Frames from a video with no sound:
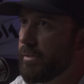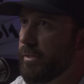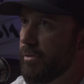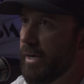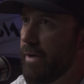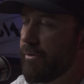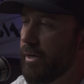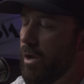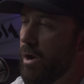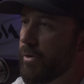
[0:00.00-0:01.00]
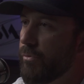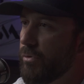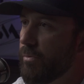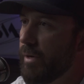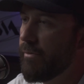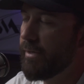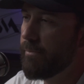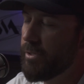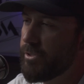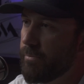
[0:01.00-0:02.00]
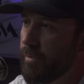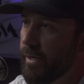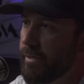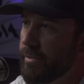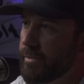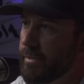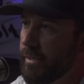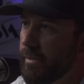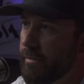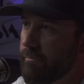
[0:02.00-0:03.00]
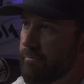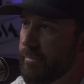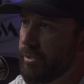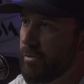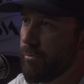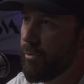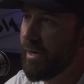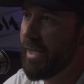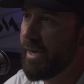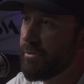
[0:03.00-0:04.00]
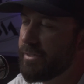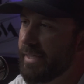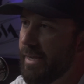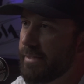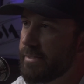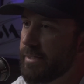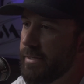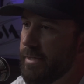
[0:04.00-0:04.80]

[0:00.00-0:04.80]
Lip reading: you know, having a locker room, having a bunch of players and, you know, relying on talent.